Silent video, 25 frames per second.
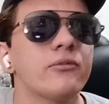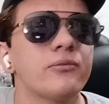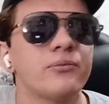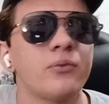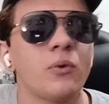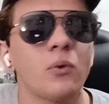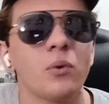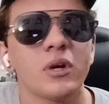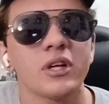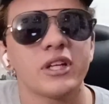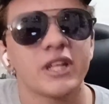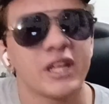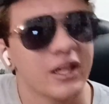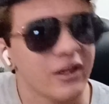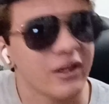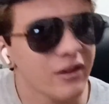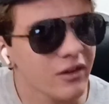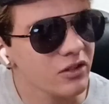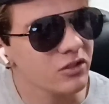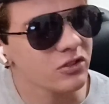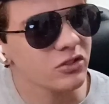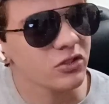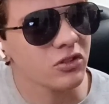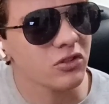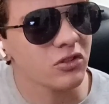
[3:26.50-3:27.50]
for a
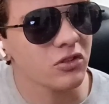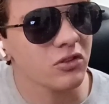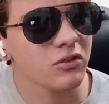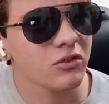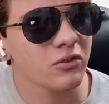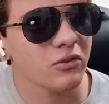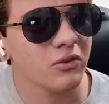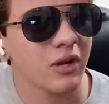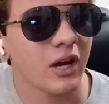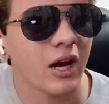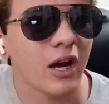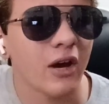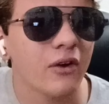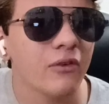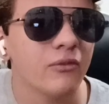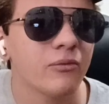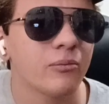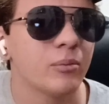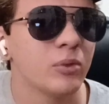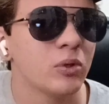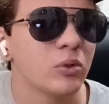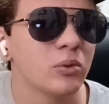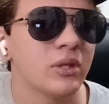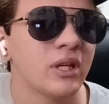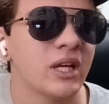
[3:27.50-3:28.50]
character of
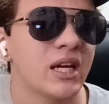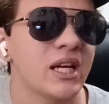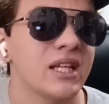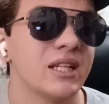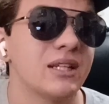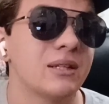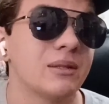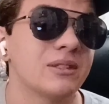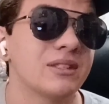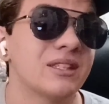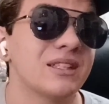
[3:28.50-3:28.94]
Moon Knight,